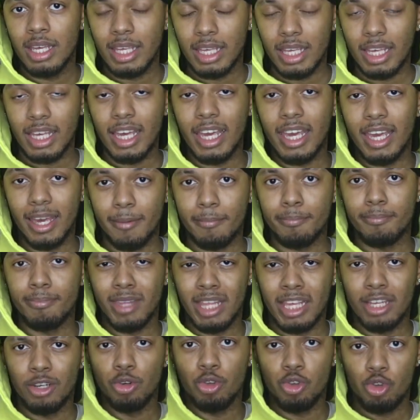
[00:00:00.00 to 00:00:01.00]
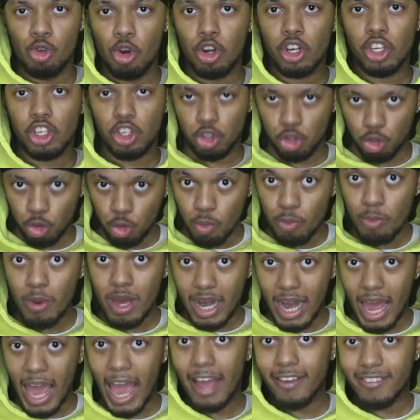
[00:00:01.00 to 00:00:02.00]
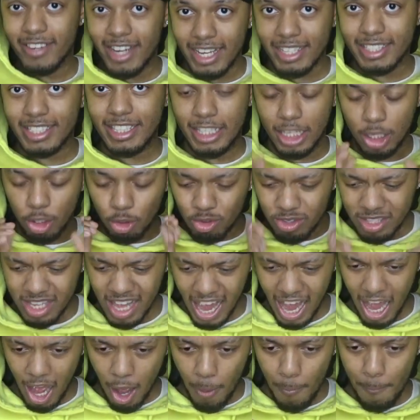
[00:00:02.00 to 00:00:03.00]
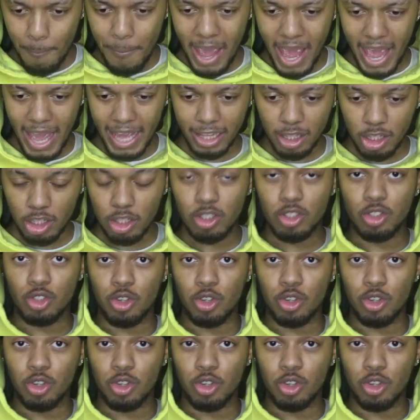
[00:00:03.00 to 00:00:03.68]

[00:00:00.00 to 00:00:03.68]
Yeah, in New York, you better have that skill down pat,